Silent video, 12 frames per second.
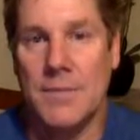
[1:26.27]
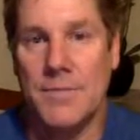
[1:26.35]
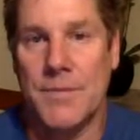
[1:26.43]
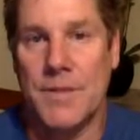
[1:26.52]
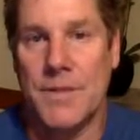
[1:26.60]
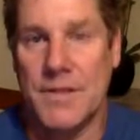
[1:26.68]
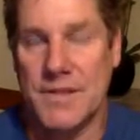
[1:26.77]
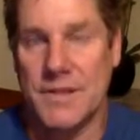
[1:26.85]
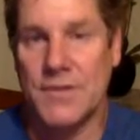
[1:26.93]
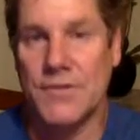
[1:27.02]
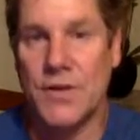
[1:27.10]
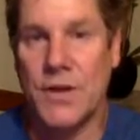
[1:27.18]
this
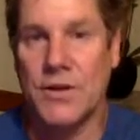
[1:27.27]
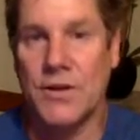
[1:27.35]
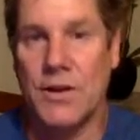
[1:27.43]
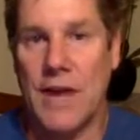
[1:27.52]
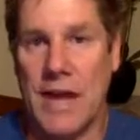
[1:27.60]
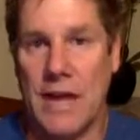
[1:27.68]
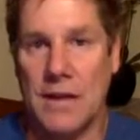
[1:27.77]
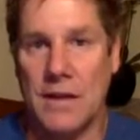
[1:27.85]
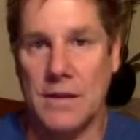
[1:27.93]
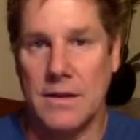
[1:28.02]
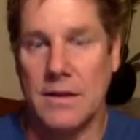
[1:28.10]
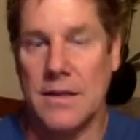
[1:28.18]
instructor,
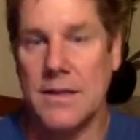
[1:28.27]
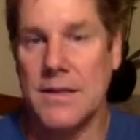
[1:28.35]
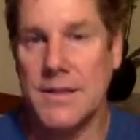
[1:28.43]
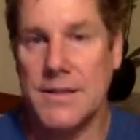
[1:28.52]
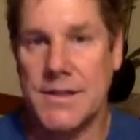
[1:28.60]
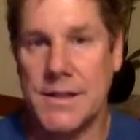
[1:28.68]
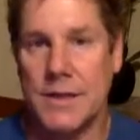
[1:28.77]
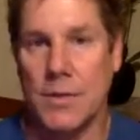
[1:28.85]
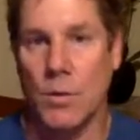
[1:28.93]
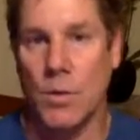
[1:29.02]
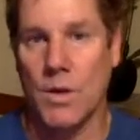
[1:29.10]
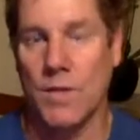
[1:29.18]
and he's
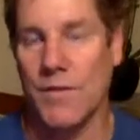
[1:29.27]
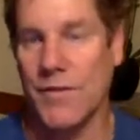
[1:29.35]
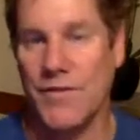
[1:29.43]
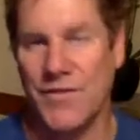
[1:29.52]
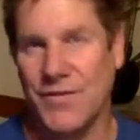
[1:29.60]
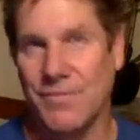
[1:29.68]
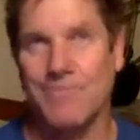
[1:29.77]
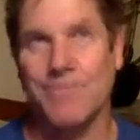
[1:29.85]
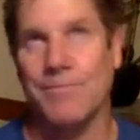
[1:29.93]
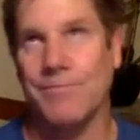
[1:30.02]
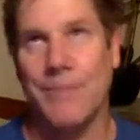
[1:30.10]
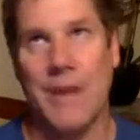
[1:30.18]
one of the
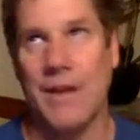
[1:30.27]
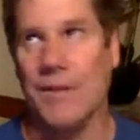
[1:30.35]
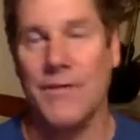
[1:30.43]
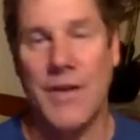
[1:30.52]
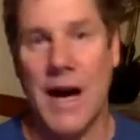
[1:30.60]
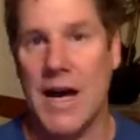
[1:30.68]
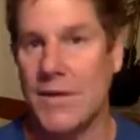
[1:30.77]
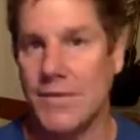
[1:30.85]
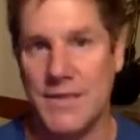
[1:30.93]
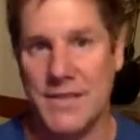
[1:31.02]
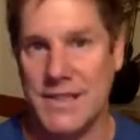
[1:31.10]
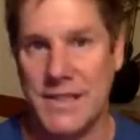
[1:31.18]

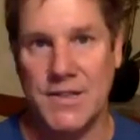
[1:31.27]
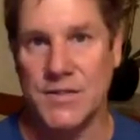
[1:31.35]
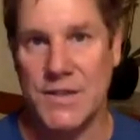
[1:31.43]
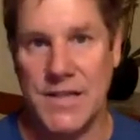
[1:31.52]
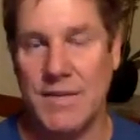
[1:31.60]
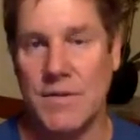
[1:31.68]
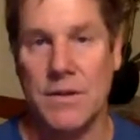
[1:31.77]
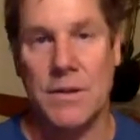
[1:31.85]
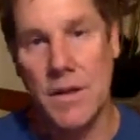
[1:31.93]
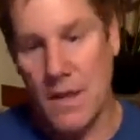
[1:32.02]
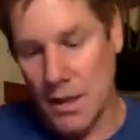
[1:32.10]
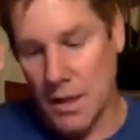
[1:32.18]
5 to 6 or
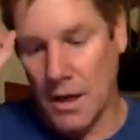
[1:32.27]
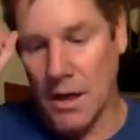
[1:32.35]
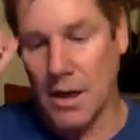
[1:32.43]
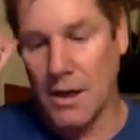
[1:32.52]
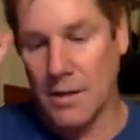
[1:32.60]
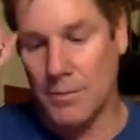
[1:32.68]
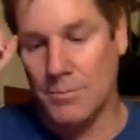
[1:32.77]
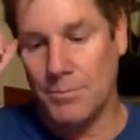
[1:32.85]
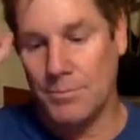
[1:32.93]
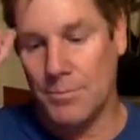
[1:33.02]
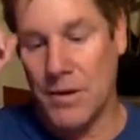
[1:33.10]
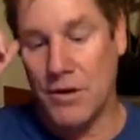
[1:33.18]
7
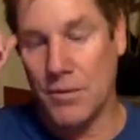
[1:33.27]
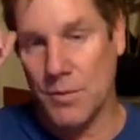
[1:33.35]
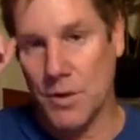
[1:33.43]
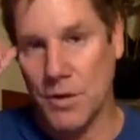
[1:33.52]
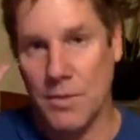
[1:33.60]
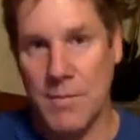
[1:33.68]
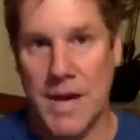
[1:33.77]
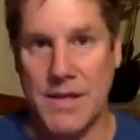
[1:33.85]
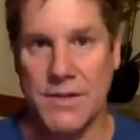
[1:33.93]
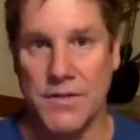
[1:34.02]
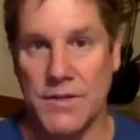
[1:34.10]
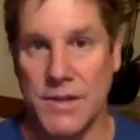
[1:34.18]
Bikram yoga
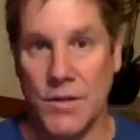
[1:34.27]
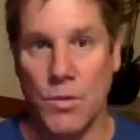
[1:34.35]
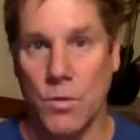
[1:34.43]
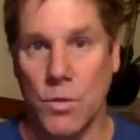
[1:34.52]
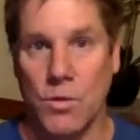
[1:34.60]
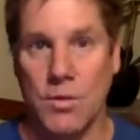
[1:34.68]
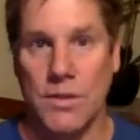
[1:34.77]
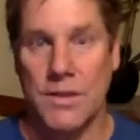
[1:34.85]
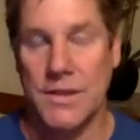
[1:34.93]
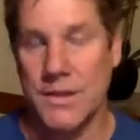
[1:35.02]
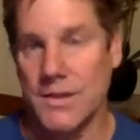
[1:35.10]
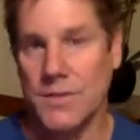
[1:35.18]
masters in the world.
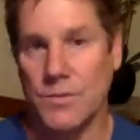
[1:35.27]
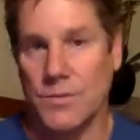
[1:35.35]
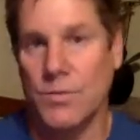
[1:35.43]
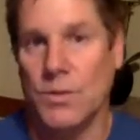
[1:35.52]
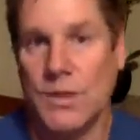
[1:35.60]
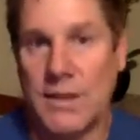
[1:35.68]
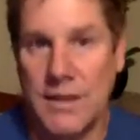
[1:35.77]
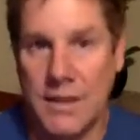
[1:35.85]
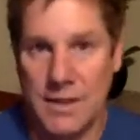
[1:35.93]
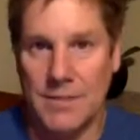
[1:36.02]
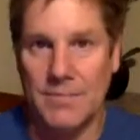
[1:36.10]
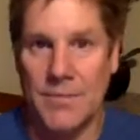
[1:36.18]
He's
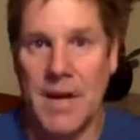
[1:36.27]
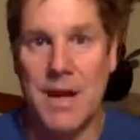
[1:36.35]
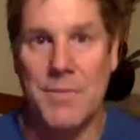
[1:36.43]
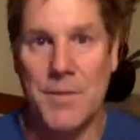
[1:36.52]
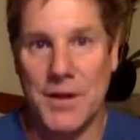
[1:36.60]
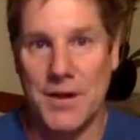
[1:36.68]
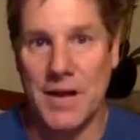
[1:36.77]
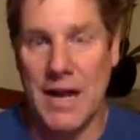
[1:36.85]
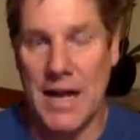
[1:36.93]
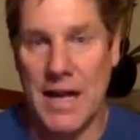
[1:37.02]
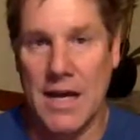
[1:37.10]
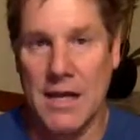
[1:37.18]
really up there,
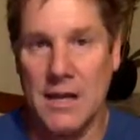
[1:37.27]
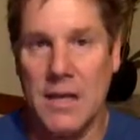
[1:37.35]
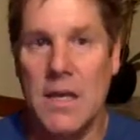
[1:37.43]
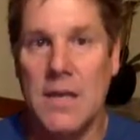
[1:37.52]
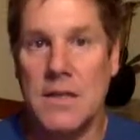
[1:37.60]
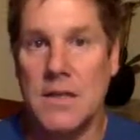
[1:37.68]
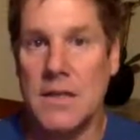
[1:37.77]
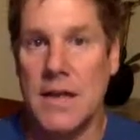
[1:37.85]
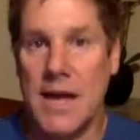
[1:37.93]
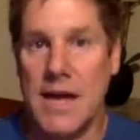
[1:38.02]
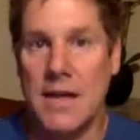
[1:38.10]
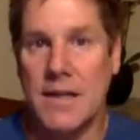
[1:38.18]
and
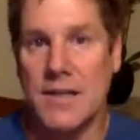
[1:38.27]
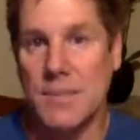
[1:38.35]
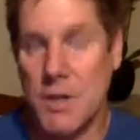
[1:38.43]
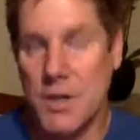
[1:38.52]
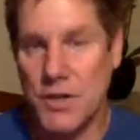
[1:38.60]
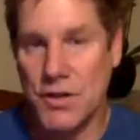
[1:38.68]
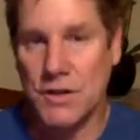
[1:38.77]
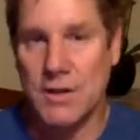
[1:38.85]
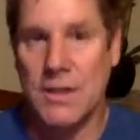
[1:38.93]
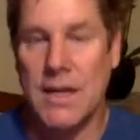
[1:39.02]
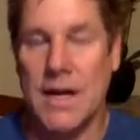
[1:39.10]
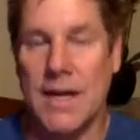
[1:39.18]
tonight
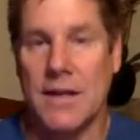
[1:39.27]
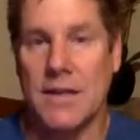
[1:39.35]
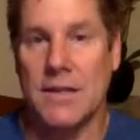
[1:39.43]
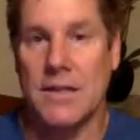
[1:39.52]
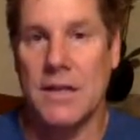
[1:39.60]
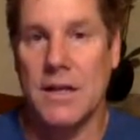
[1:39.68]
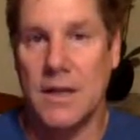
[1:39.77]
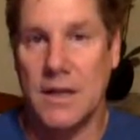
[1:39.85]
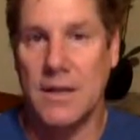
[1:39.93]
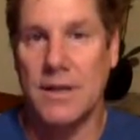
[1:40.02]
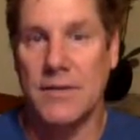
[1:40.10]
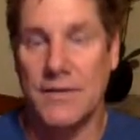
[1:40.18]
especially got a
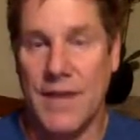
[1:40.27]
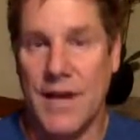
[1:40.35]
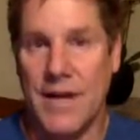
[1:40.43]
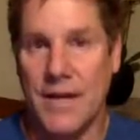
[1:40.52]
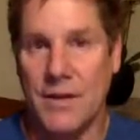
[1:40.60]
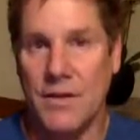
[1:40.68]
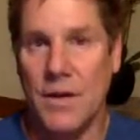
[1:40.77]
ton of value.